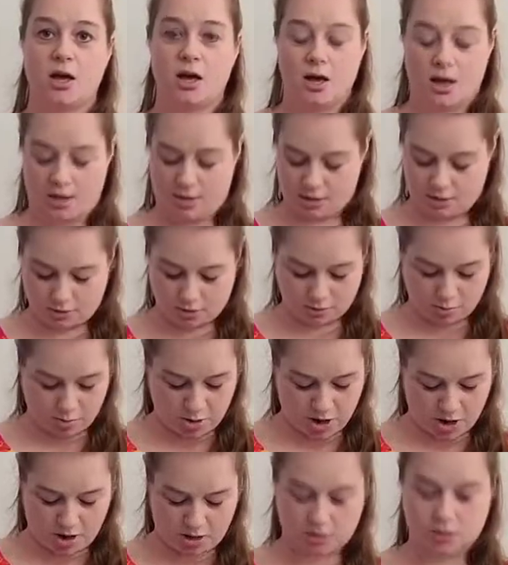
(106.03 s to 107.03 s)
and there's a
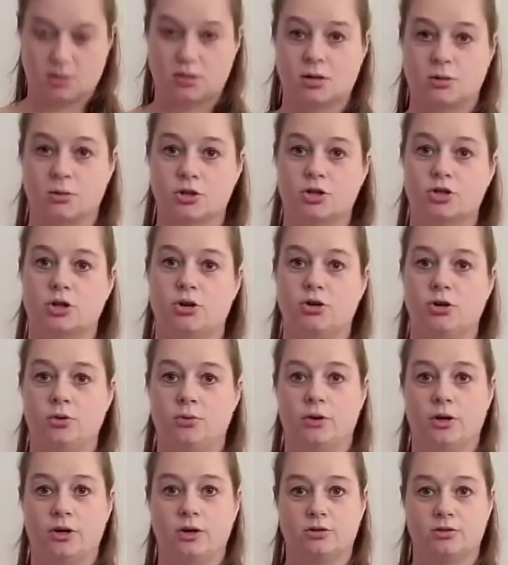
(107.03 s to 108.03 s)
box that will show you
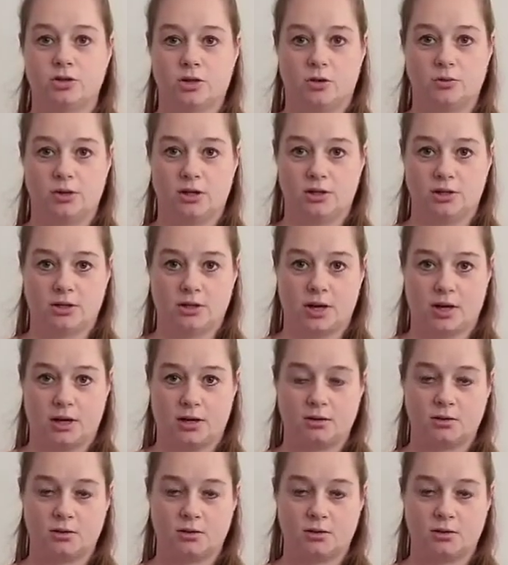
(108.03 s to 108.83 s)
what you don't need to cut,